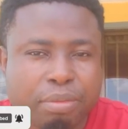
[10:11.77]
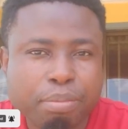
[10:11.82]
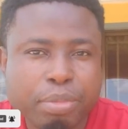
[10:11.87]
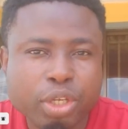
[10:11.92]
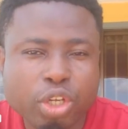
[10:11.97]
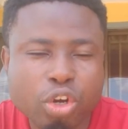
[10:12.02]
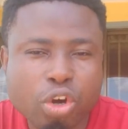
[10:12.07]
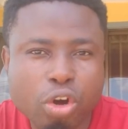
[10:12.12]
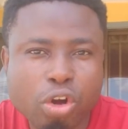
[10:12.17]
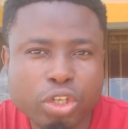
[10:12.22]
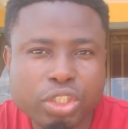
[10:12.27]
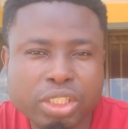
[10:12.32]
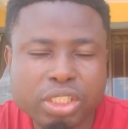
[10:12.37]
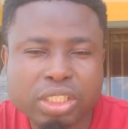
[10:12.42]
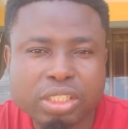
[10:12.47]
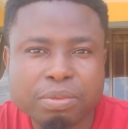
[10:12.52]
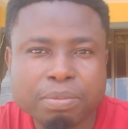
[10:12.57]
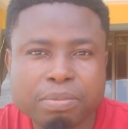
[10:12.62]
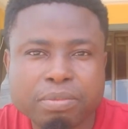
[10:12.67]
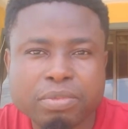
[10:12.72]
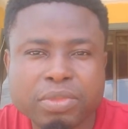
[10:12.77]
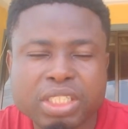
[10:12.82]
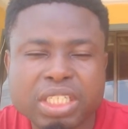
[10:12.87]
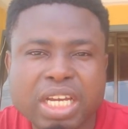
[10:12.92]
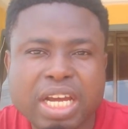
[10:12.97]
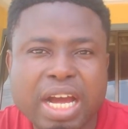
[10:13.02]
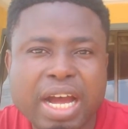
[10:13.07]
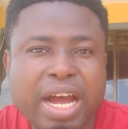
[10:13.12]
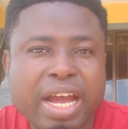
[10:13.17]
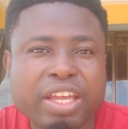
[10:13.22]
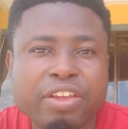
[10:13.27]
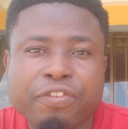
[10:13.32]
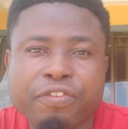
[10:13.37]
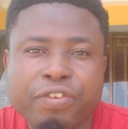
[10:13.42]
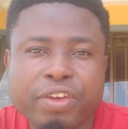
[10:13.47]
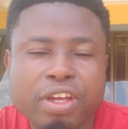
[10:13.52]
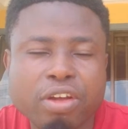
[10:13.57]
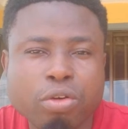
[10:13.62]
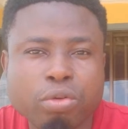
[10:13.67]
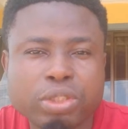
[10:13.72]
because I
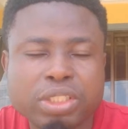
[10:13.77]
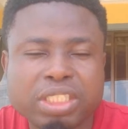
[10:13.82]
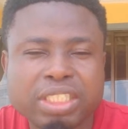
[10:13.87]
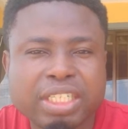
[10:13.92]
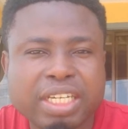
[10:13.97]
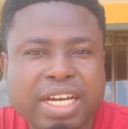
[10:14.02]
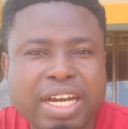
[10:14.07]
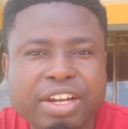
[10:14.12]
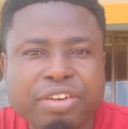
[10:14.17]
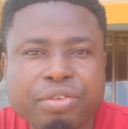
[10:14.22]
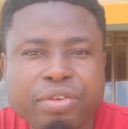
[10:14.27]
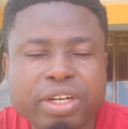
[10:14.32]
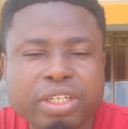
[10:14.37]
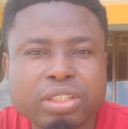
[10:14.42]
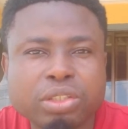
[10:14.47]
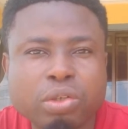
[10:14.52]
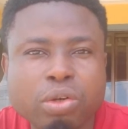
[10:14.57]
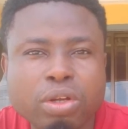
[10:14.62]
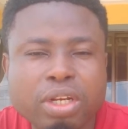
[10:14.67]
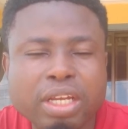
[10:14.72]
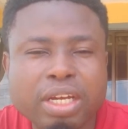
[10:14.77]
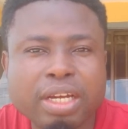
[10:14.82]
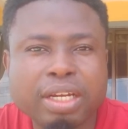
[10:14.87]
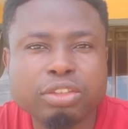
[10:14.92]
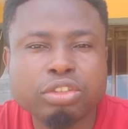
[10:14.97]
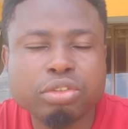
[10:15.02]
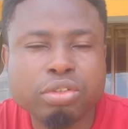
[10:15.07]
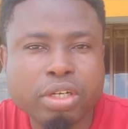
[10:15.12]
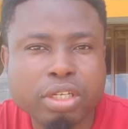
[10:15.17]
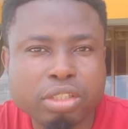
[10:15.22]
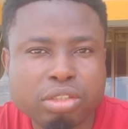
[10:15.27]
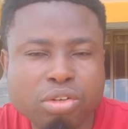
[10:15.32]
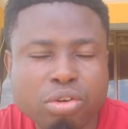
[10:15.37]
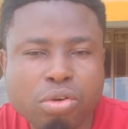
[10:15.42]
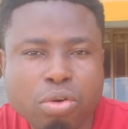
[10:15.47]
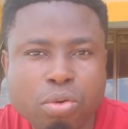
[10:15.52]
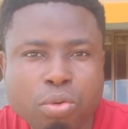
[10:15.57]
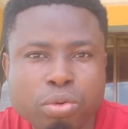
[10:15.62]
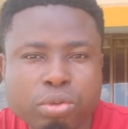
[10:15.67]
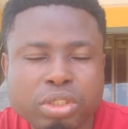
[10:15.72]
felt the hundred dollar
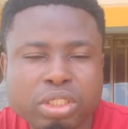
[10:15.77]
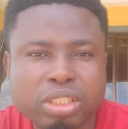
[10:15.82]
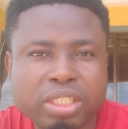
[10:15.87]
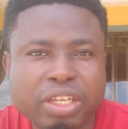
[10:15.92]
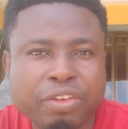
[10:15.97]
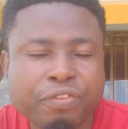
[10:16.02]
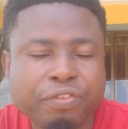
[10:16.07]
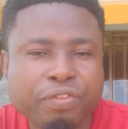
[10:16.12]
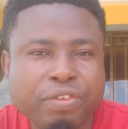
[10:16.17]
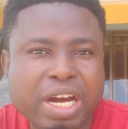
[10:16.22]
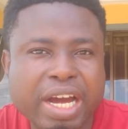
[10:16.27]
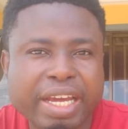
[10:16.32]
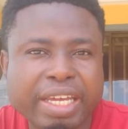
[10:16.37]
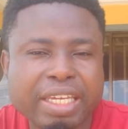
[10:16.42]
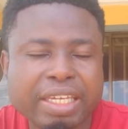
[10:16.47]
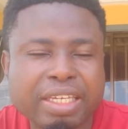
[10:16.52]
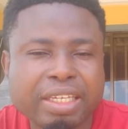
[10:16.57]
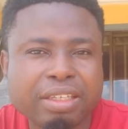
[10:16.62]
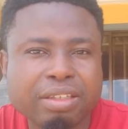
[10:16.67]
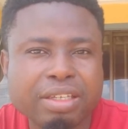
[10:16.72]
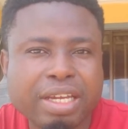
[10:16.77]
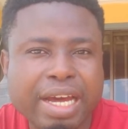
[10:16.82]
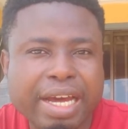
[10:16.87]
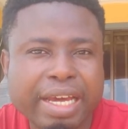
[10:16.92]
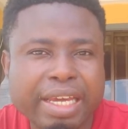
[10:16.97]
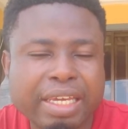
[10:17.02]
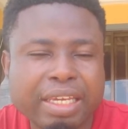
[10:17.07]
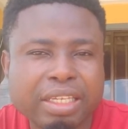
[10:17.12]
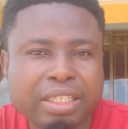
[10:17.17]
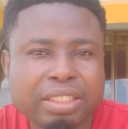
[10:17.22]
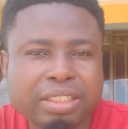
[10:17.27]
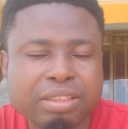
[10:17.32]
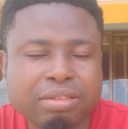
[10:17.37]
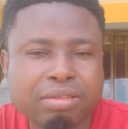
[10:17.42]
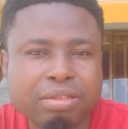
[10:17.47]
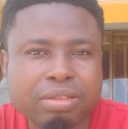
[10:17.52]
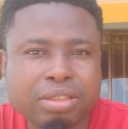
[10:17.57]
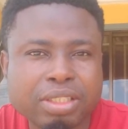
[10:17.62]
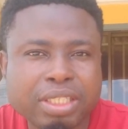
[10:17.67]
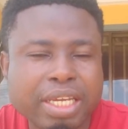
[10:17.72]
threshold. If I I
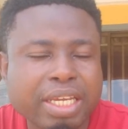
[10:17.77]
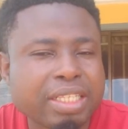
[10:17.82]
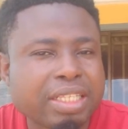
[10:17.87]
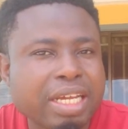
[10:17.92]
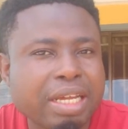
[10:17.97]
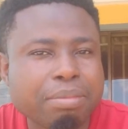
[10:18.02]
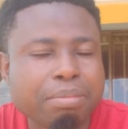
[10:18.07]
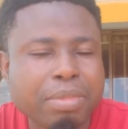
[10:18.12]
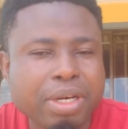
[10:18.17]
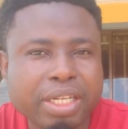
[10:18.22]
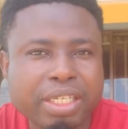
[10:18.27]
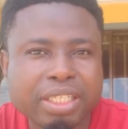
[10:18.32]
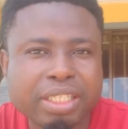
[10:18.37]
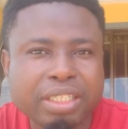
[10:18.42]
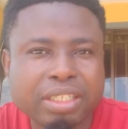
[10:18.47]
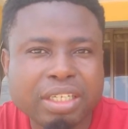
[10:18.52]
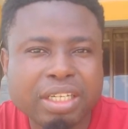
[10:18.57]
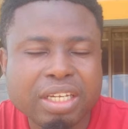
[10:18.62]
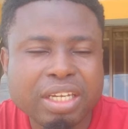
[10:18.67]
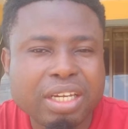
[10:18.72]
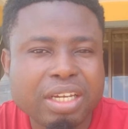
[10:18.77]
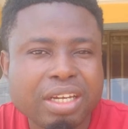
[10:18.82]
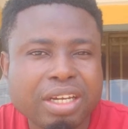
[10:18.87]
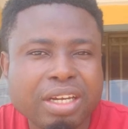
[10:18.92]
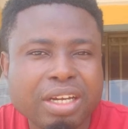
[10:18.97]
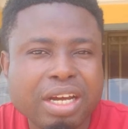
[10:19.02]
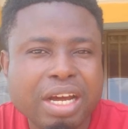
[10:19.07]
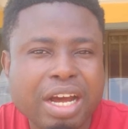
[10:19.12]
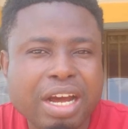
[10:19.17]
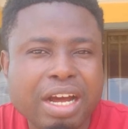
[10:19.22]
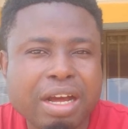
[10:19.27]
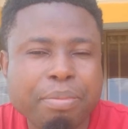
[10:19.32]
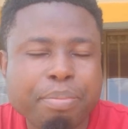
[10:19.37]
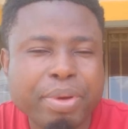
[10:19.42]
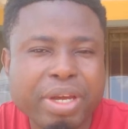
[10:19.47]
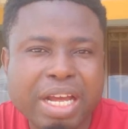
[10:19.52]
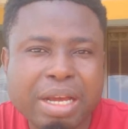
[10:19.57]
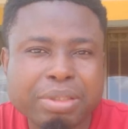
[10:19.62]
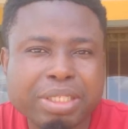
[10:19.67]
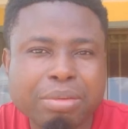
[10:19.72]
take that money,
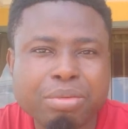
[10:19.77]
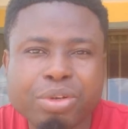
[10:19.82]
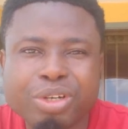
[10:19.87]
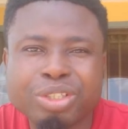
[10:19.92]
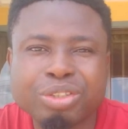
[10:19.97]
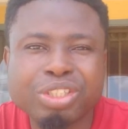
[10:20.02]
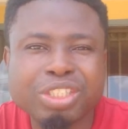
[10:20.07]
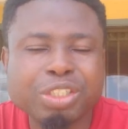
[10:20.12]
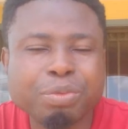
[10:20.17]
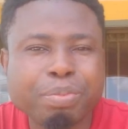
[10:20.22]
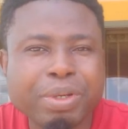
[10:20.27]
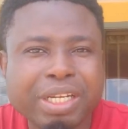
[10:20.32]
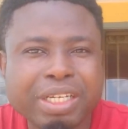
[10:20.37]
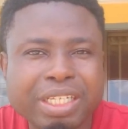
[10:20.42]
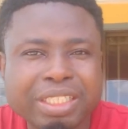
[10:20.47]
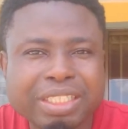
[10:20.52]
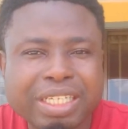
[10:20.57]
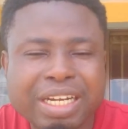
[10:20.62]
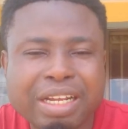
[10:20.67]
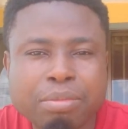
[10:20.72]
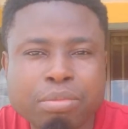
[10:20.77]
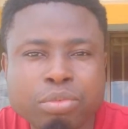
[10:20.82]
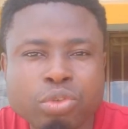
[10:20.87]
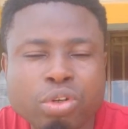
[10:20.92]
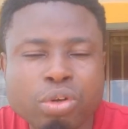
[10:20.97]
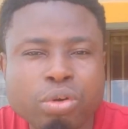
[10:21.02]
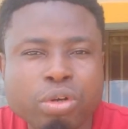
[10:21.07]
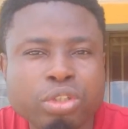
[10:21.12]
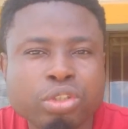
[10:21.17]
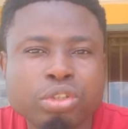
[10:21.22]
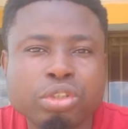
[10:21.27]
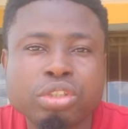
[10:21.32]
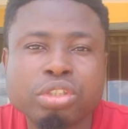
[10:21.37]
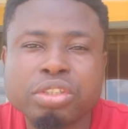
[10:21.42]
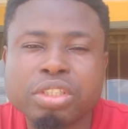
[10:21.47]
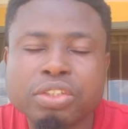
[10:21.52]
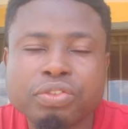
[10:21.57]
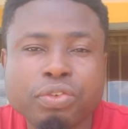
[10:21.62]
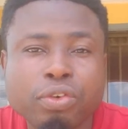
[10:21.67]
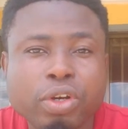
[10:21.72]
perhaps I'm going to spend it and I'm not going to
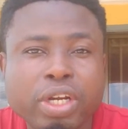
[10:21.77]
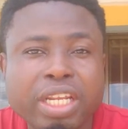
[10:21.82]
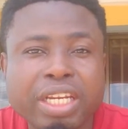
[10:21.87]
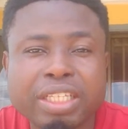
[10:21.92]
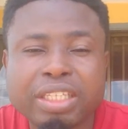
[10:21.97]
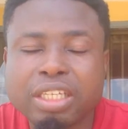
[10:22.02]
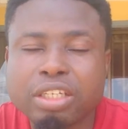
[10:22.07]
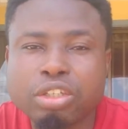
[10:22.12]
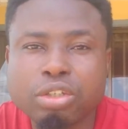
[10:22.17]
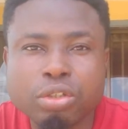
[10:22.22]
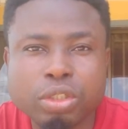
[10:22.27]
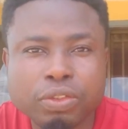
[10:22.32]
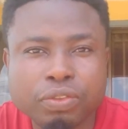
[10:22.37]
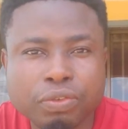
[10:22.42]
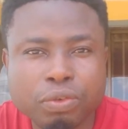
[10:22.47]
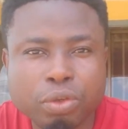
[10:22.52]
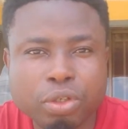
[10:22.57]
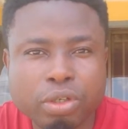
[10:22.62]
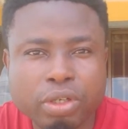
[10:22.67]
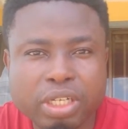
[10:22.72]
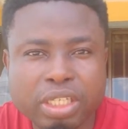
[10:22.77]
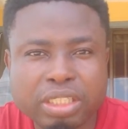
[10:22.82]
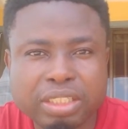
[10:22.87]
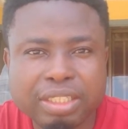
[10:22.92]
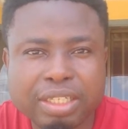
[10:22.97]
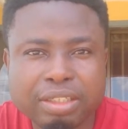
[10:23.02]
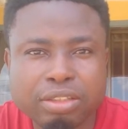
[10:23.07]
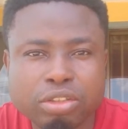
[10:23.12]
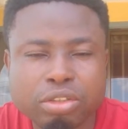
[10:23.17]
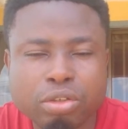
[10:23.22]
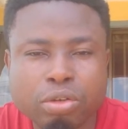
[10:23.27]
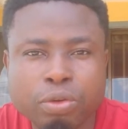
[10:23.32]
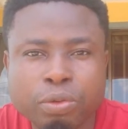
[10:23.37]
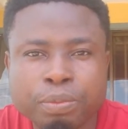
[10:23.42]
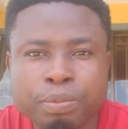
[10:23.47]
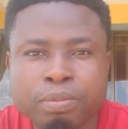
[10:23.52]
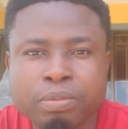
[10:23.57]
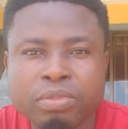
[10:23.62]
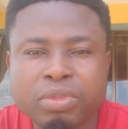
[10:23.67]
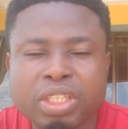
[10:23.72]
use it for anything useful. You understand? So
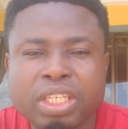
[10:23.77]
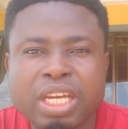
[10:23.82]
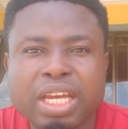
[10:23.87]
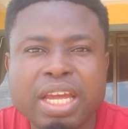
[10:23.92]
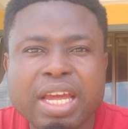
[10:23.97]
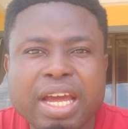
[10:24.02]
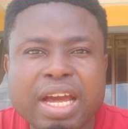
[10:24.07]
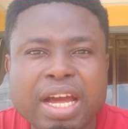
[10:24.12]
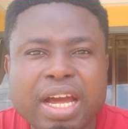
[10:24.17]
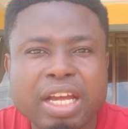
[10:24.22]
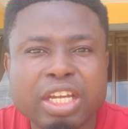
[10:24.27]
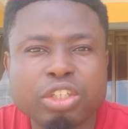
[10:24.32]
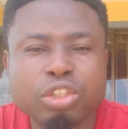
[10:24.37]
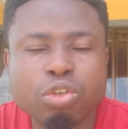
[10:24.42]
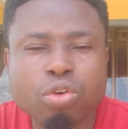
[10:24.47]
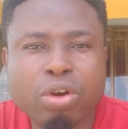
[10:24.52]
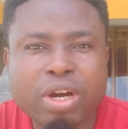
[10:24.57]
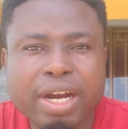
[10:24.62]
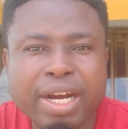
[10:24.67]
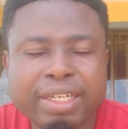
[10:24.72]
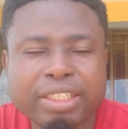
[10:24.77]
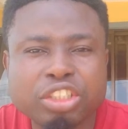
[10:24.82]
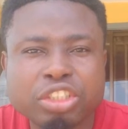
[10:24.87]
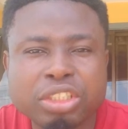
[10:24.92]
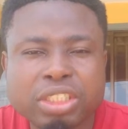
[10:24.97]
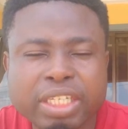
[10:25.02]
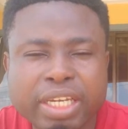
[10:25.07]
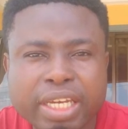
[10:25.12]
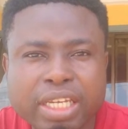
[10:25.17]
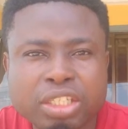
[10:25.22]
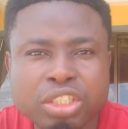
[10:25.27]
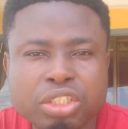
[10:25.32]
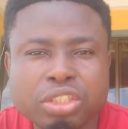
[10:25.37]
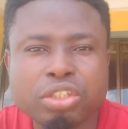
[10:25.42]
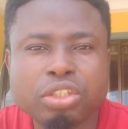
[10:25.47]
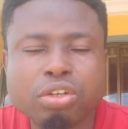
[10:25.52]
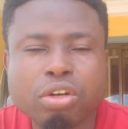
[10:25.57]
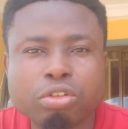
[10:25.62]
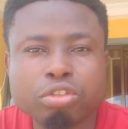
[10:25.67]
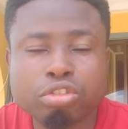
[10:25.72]
you can change
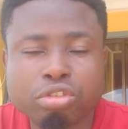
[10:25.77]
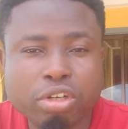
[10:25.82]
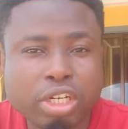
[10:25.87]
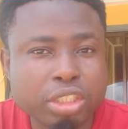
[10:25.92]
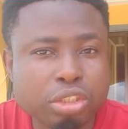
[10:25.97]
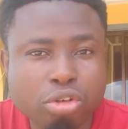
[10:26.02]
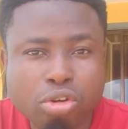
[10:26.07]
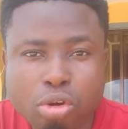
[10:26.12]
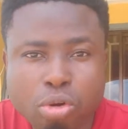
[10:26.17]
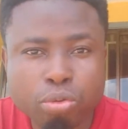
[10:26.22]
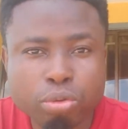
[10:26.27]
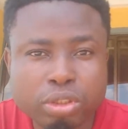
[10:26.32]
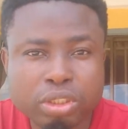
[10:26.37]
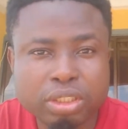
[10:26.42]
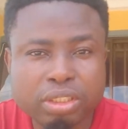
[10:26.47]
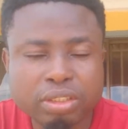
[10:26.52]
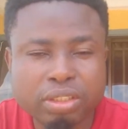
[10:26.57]
your threshold